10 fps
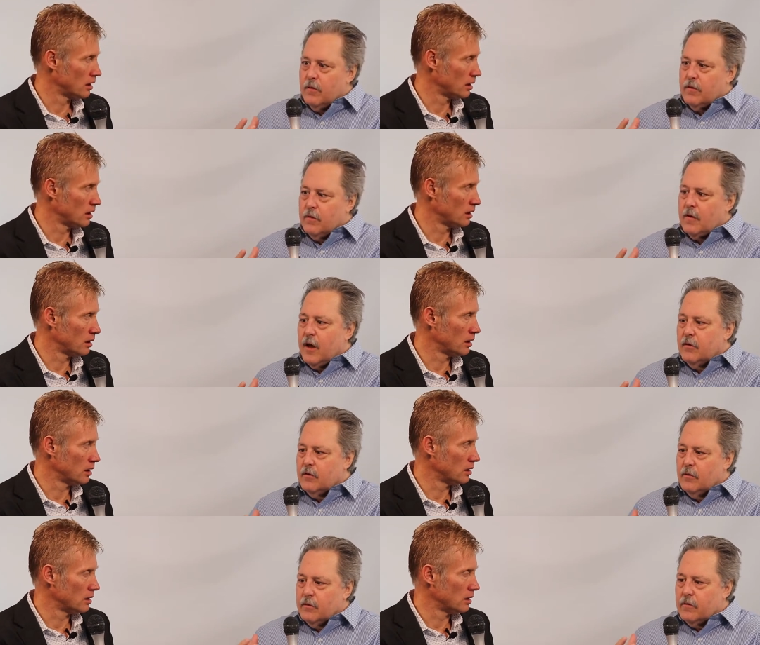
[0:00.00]
Speaker 1: it's designed to
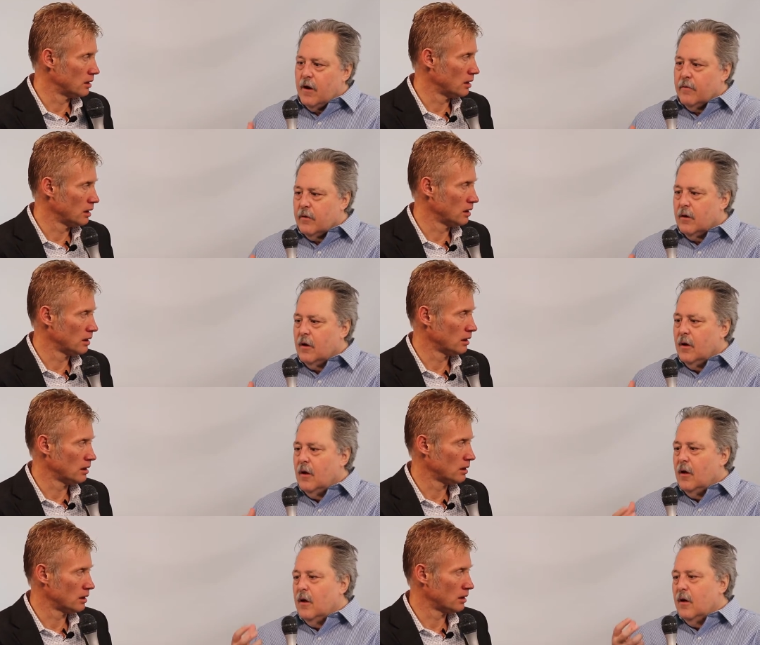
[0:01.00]
do is cover
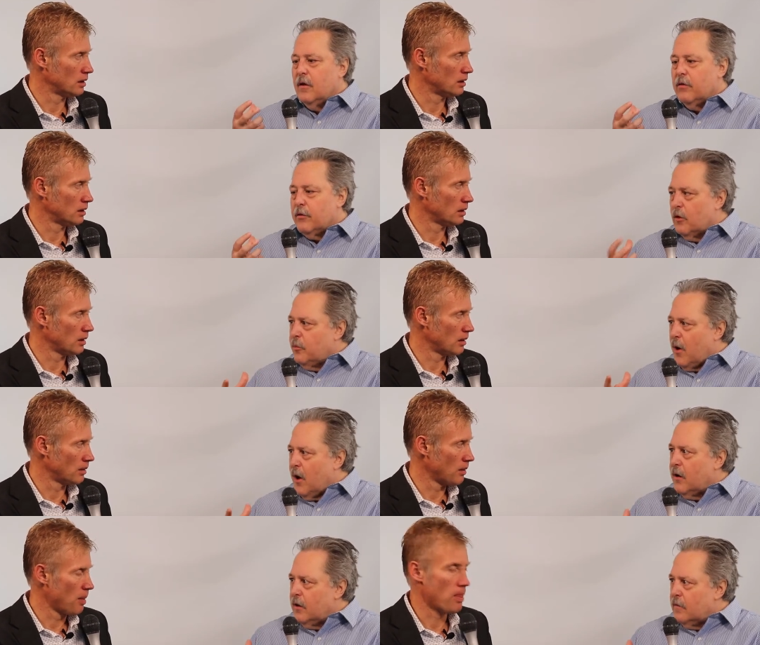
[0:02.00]
third
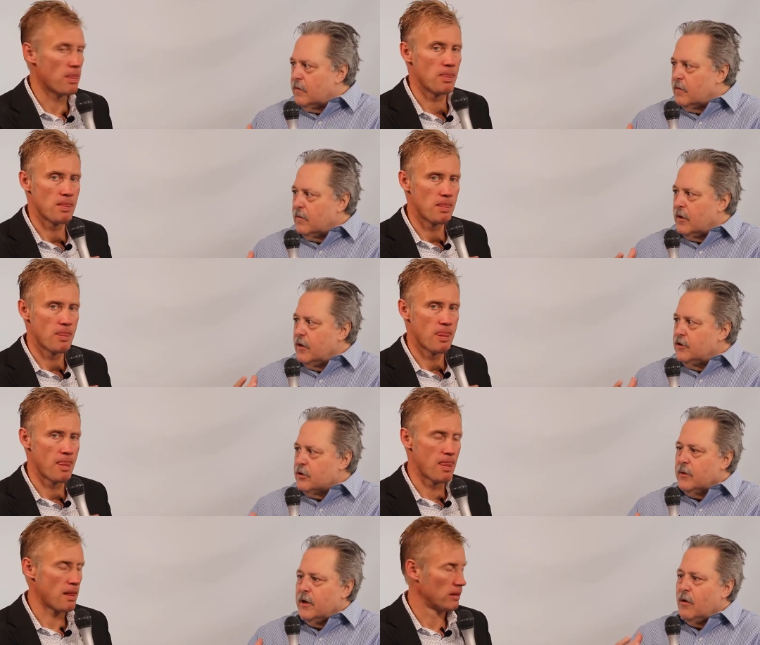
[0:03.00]
parties,
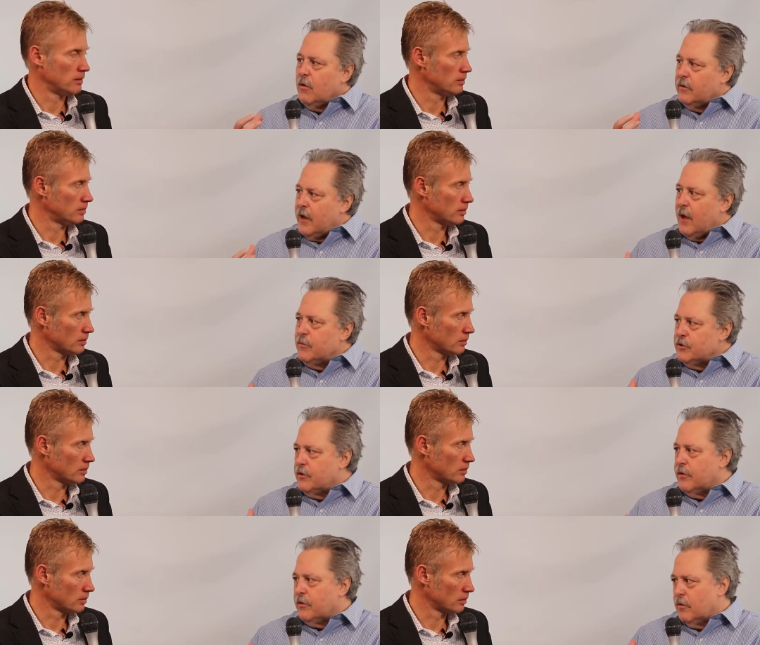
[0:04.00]
injury or damage
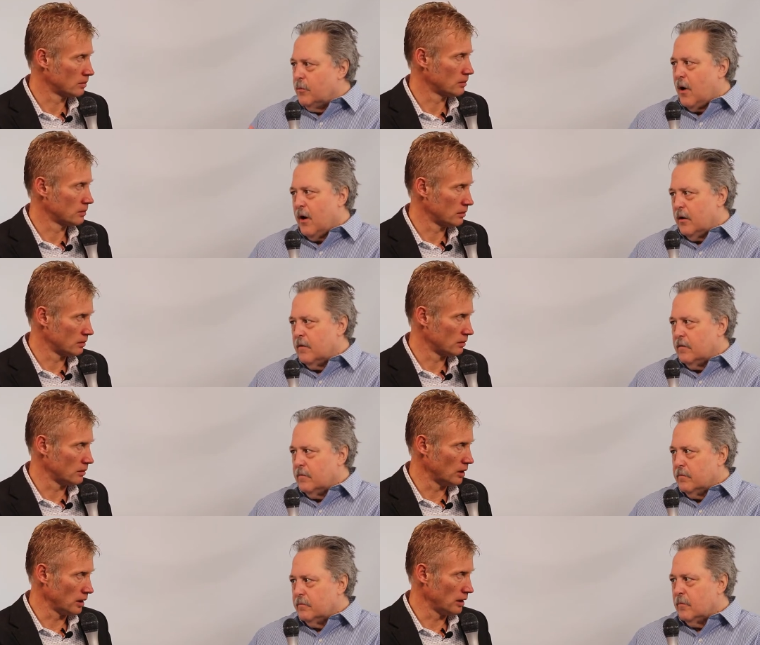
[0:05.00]
to third
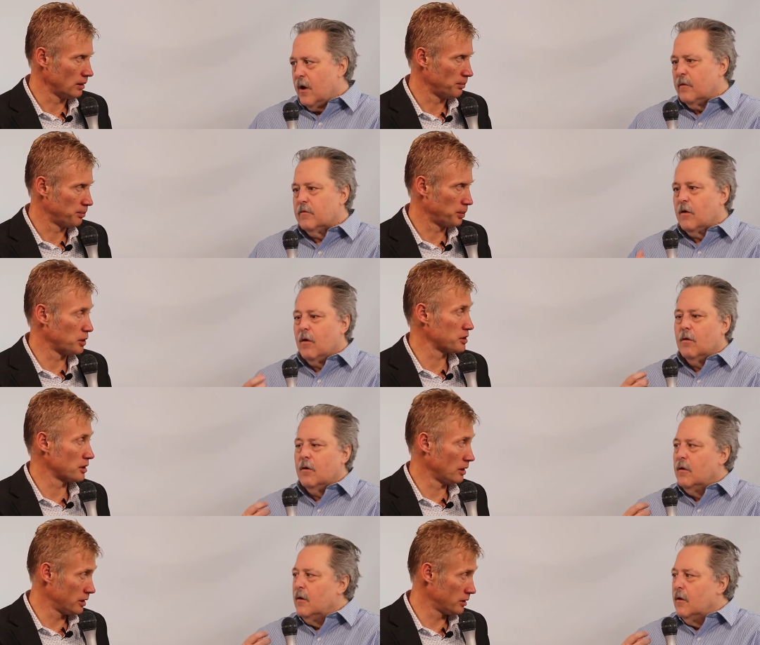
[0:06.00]
parties.
Speaker 2: Okay. Right. So
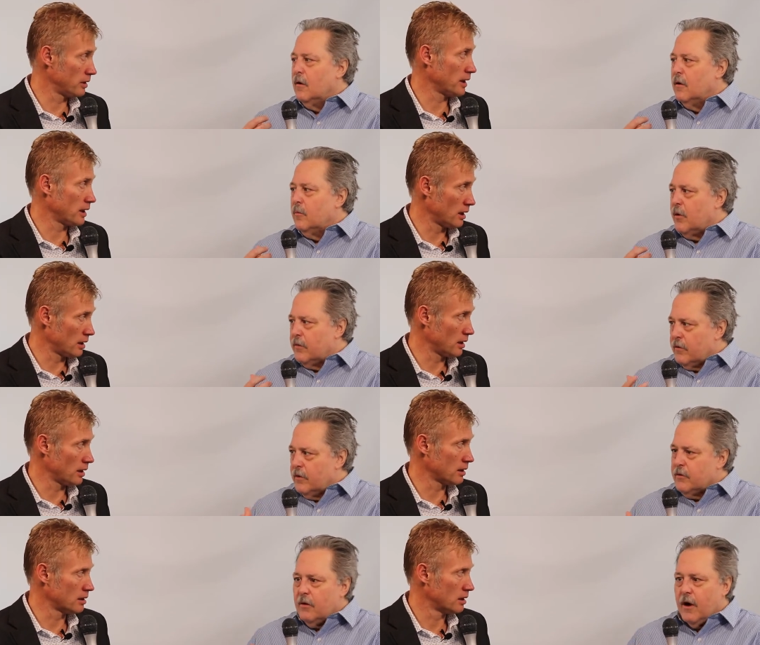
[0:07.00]
personal injury
Speaker 1: kind personal of
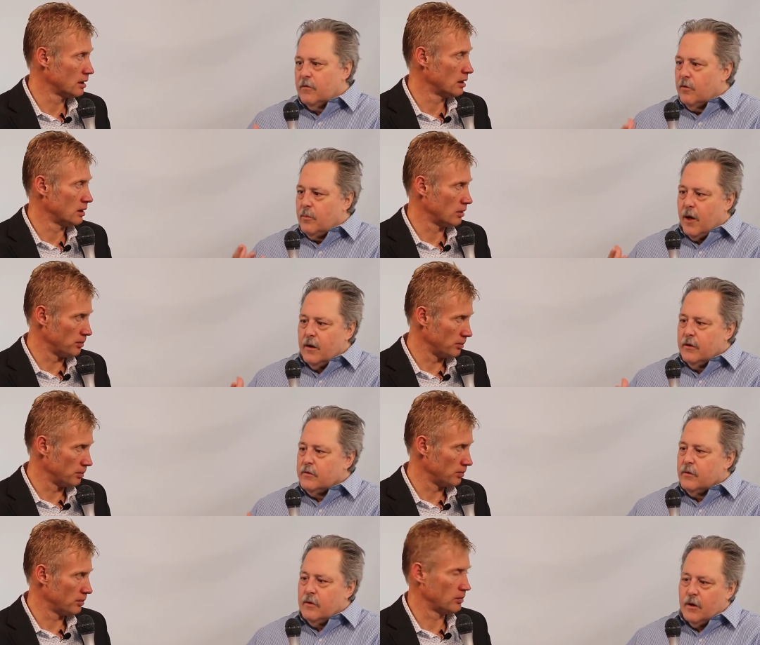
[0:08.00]
thing. Personal injury, right? Bodily
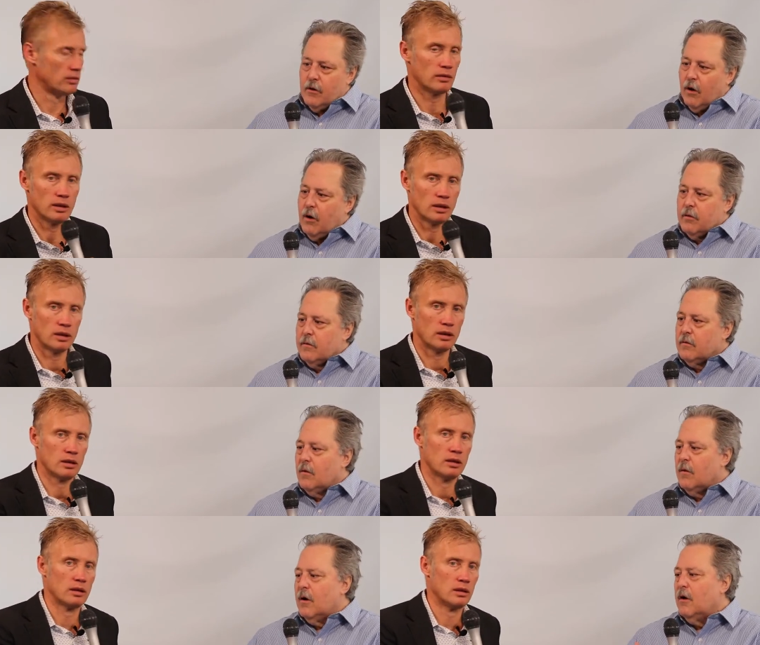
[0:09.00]
injury, they get hurt
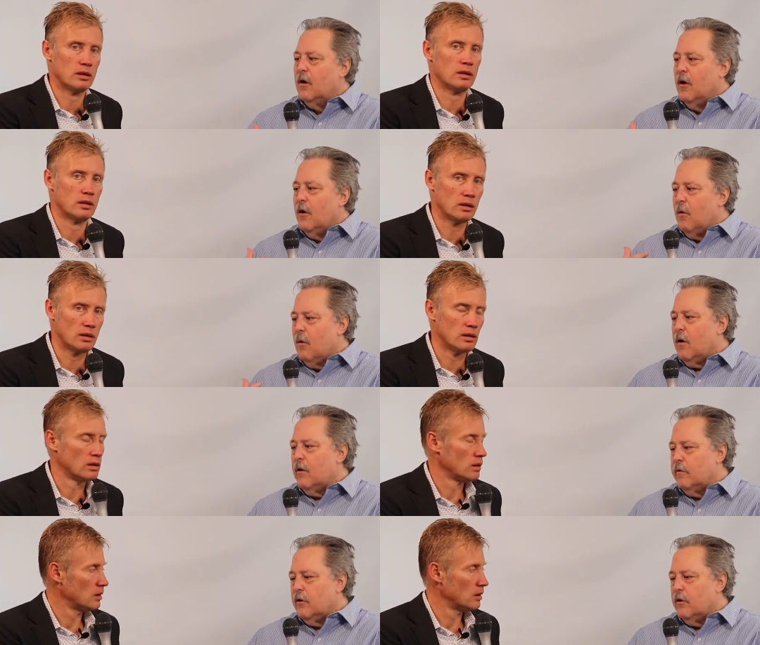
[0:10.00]
or. Or